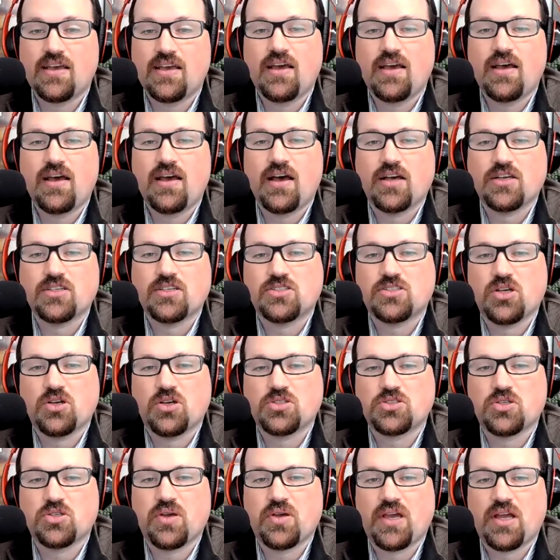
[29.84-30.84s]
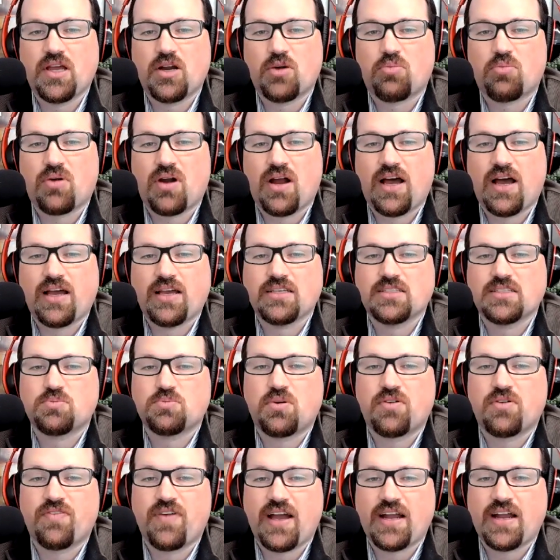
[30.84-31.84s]
a social enterprise
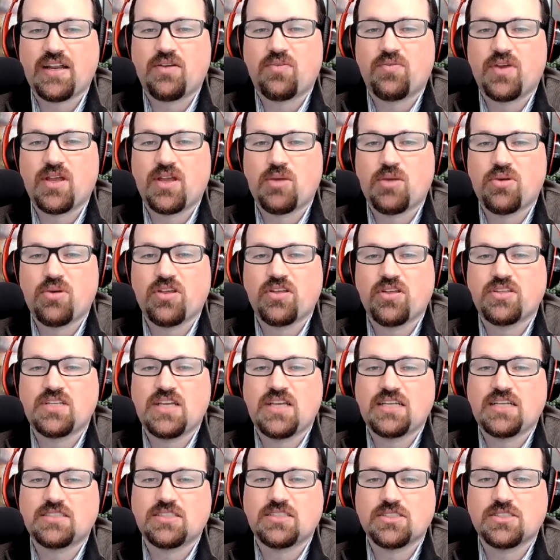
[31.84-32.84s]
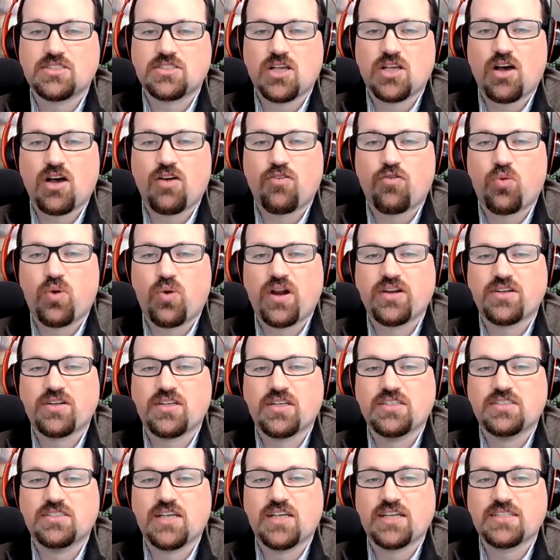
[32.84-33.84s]
providing rehabilitation software to
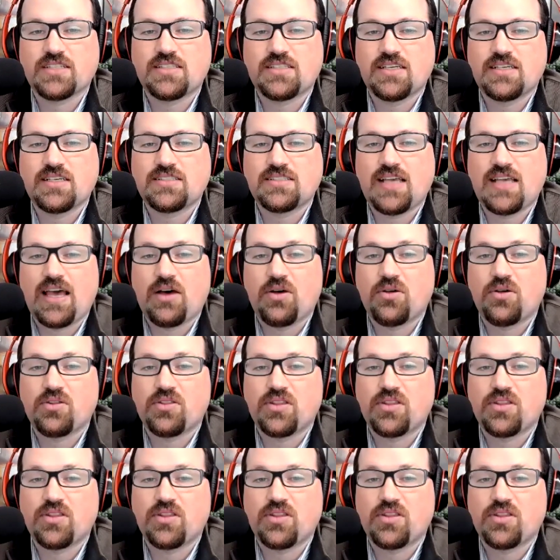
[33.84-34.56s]
justice, health,